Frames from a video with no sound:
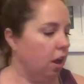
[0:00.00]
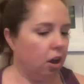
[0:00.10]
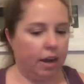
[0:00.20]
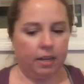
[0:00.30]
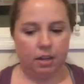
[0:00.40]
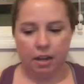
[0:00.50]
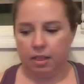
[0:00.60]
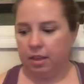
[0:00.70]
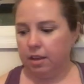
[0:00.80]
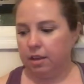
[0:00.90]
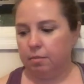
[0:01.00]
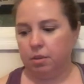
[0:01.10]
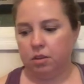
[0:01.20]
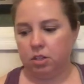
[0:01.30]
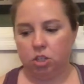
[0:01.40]
Alright, I think I'm
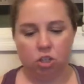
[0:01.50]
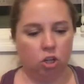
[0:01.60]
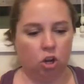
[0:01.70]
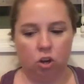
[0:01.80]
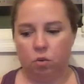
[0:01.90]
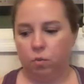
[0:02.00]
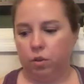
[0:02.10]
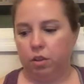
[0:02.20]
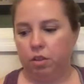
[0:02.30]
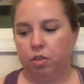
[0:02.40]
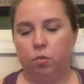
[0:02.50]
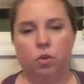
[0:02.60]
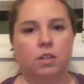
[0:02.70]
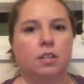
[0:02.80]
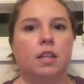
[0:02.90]
going to start with the
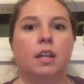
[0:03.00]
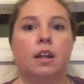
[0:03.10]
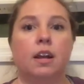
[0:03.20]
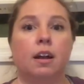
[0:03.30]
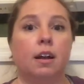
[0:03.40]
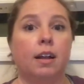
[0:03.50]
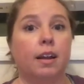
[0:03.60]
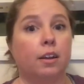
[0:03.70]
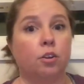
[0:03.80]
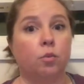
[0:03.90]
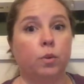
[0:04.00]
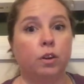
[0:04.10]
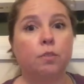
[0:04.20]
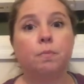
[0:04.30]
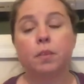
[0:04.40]
ones that I got at
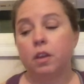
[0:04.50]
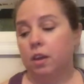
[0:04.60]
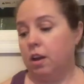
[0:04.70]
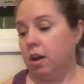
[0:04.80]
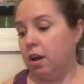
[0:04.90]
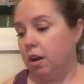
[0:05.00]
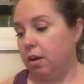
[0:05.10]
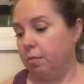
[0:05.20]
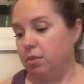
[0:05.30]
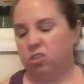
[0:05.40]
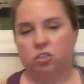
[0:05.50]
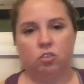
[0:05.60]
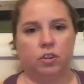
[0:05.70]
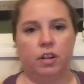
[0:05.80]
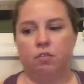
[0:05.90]
Goodwill. There's just
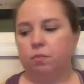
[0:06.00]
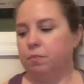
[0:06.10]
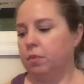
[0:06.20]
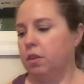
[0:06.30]
three of them.